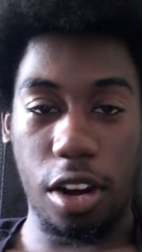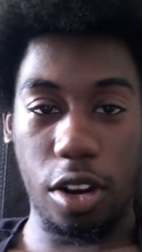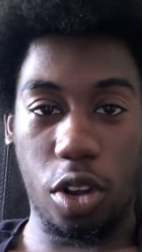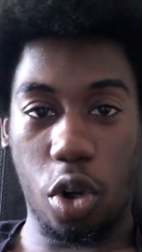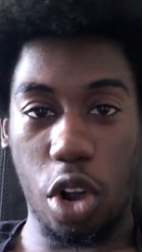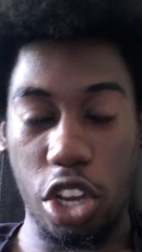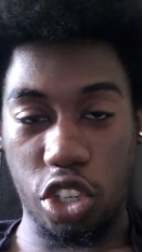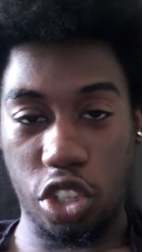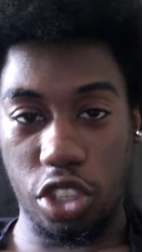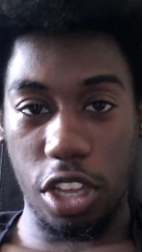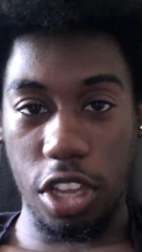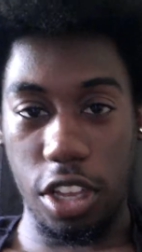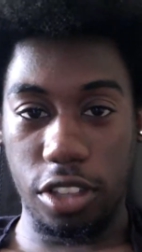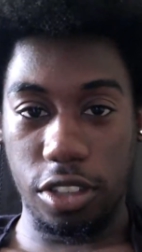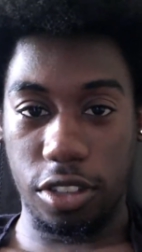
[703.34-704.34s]
of
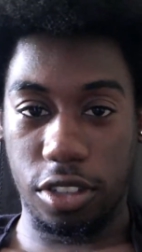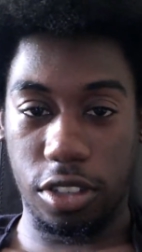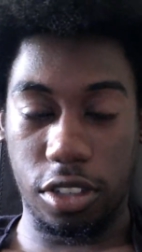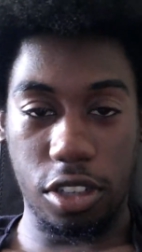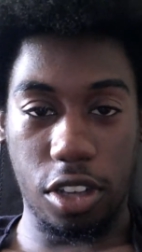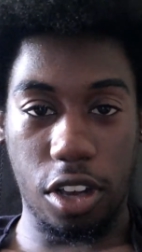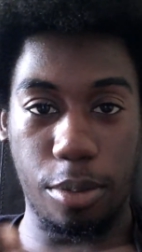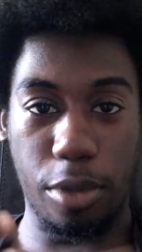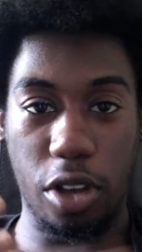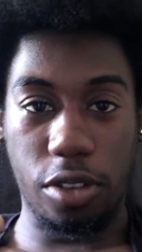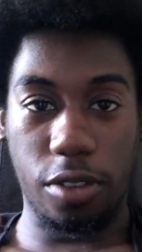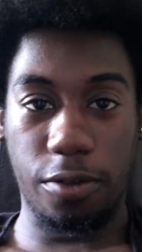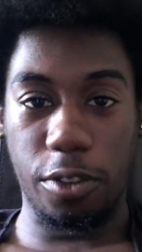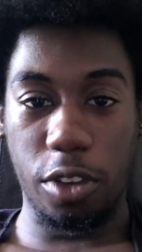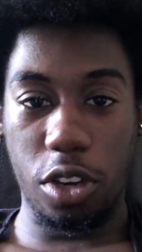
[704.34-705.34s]
questions about the
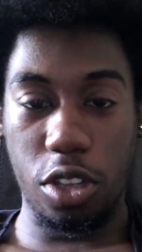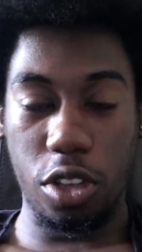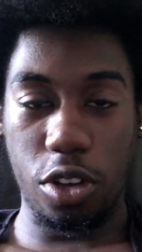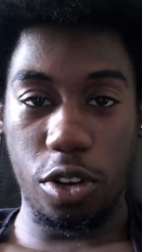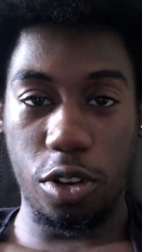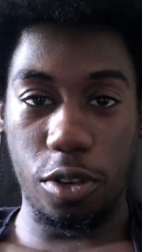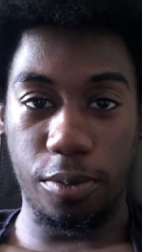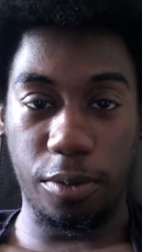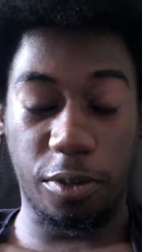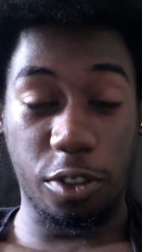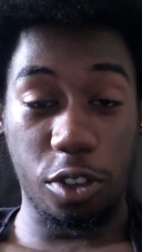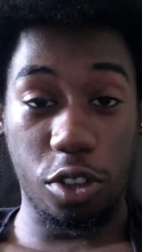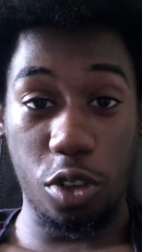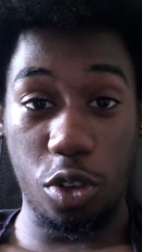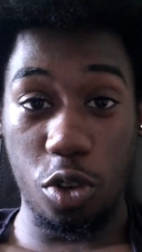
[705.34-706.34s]
video if you
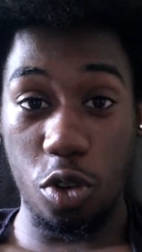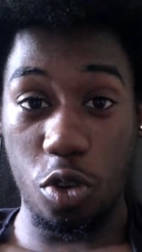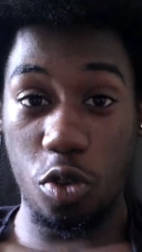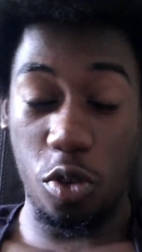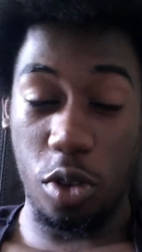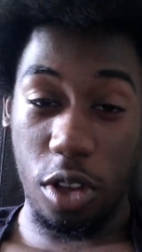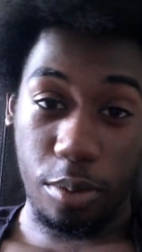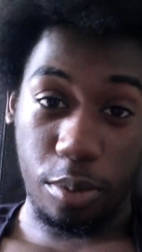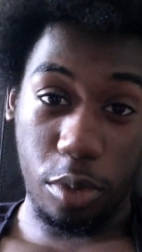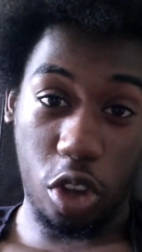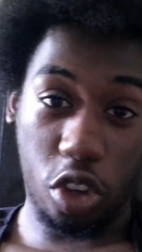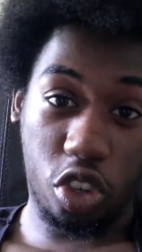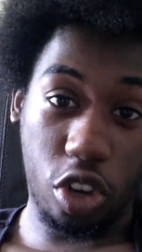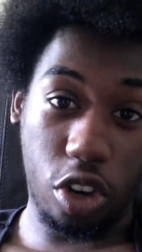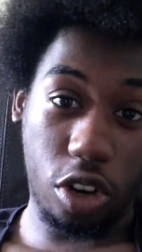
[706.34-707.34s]
do make
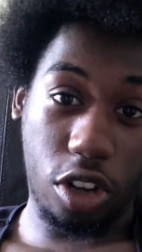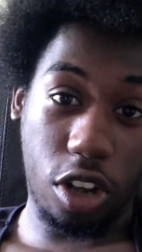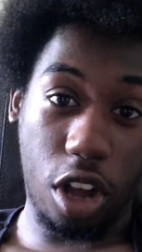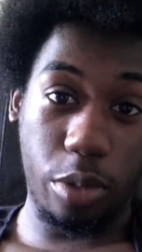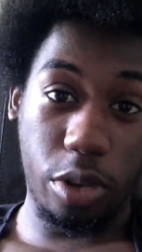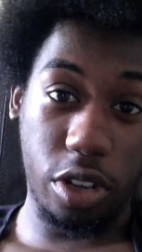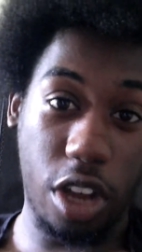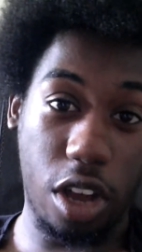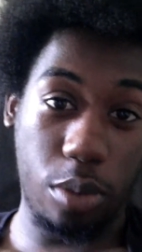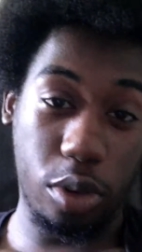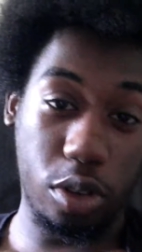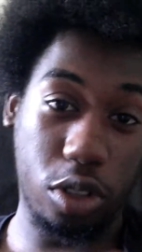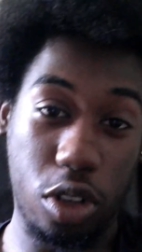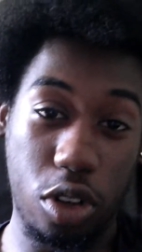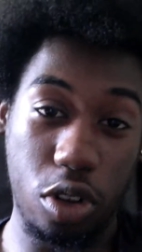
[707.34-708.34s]
sure to comment down
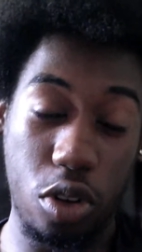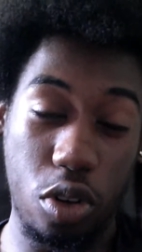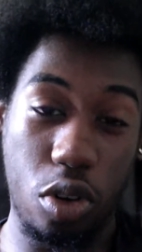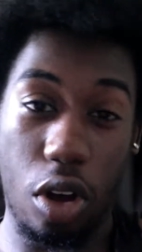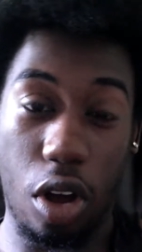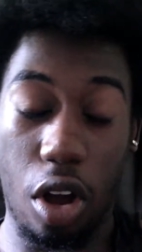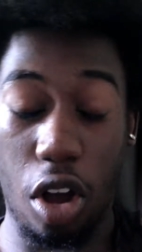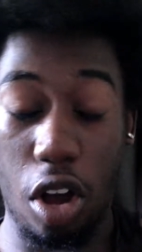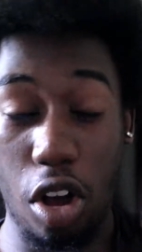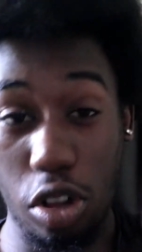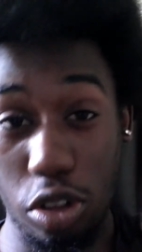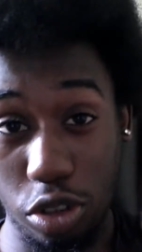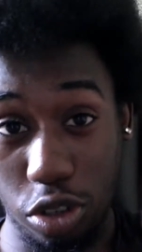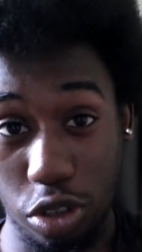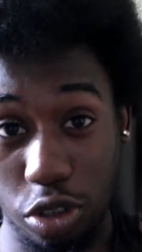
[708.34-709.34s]
below
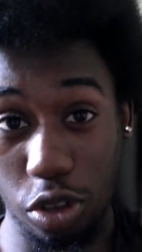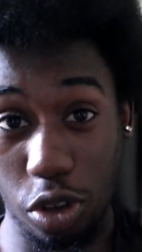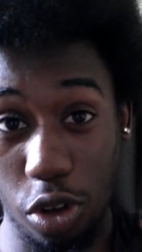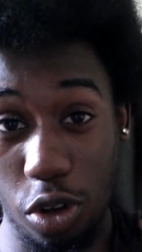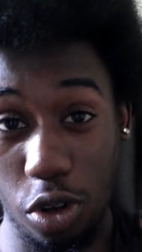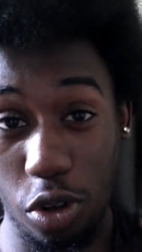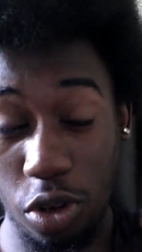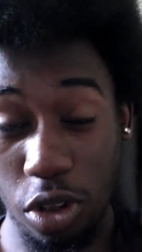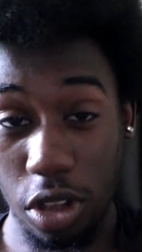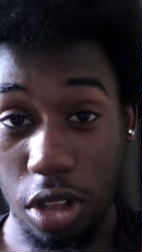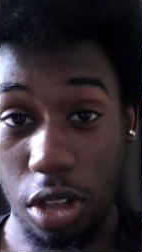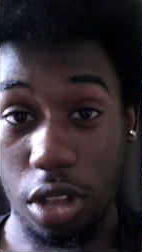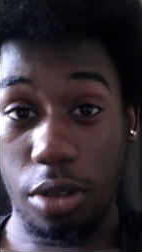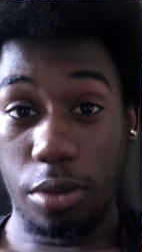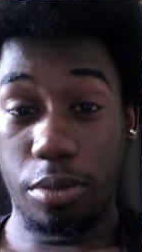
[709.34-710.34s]
also
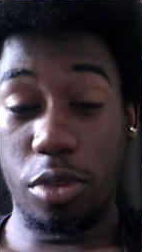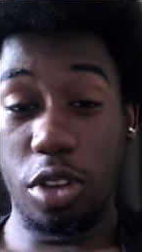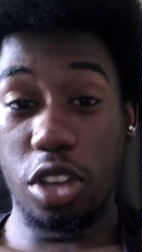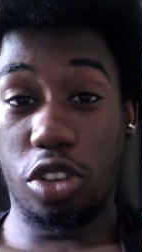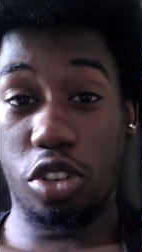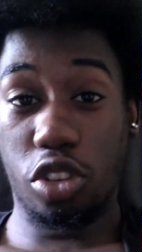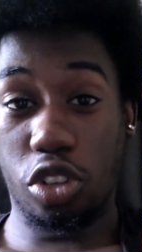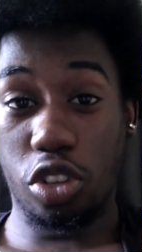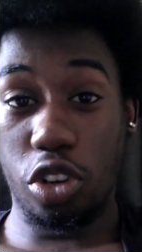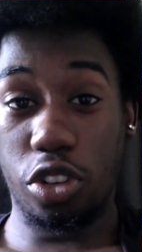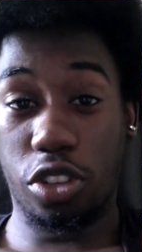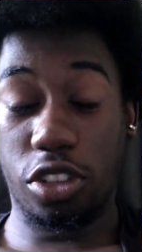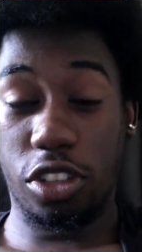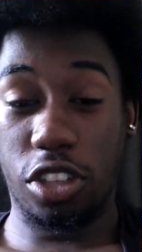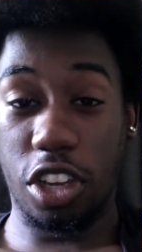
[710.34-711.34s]
make sure
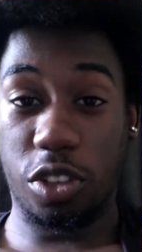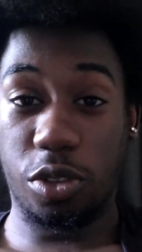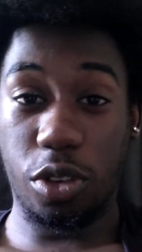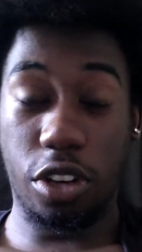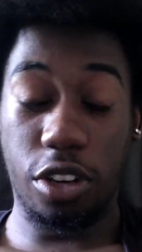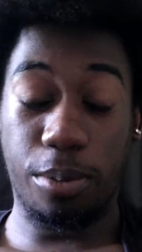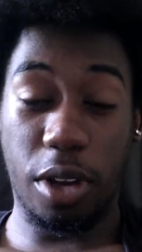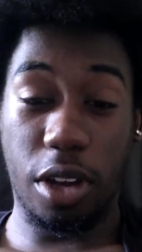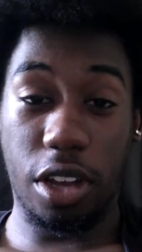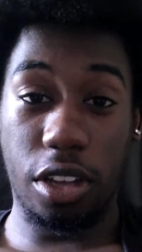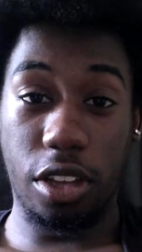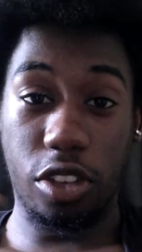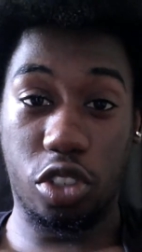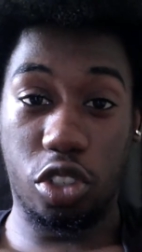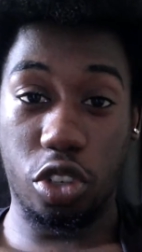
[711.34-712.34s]
to text on my
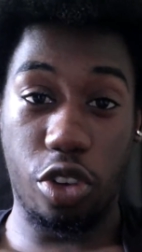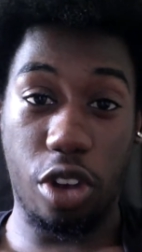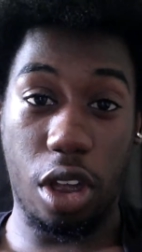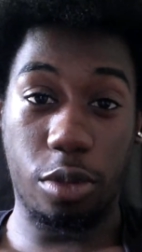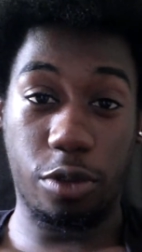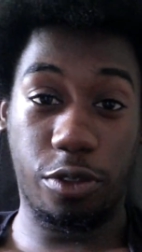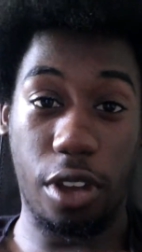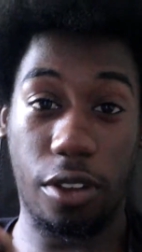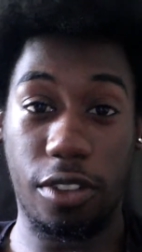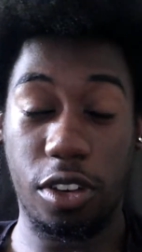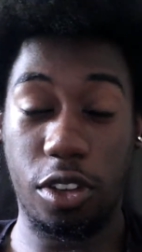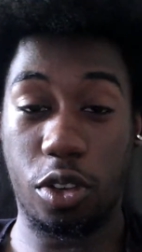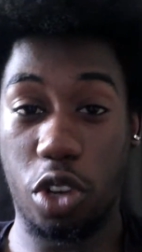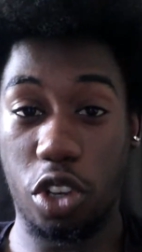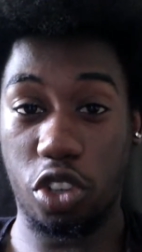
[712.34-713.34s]
instagram if you have any
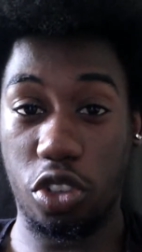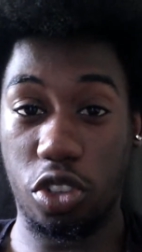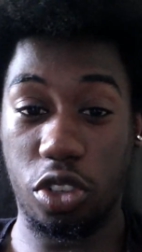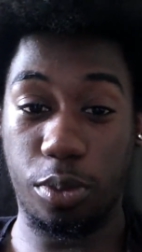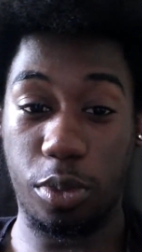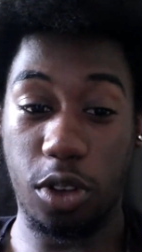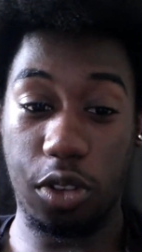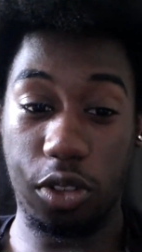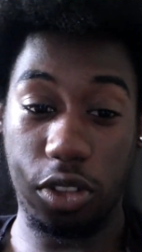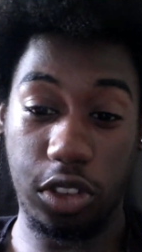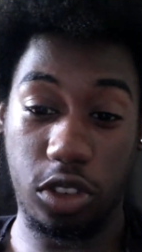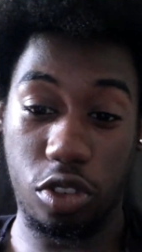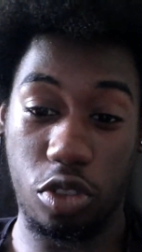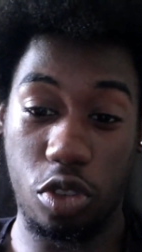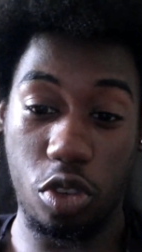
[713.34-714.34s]
questions about
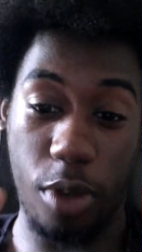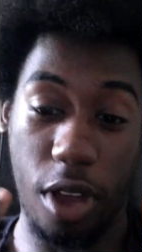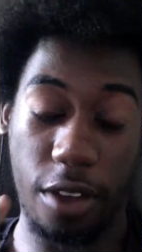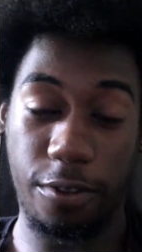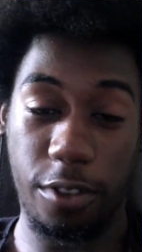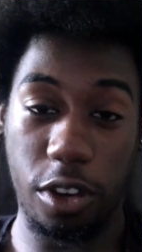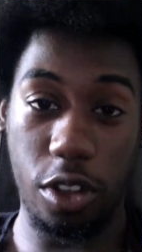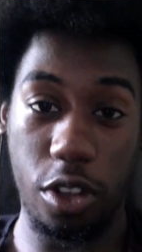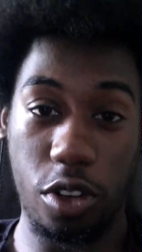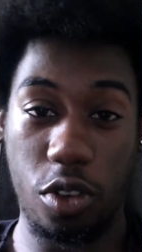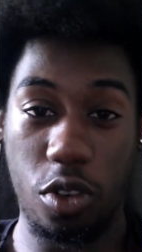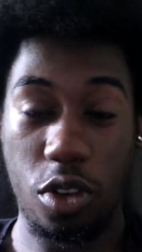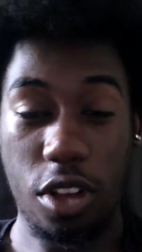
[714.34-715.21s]
this throwback video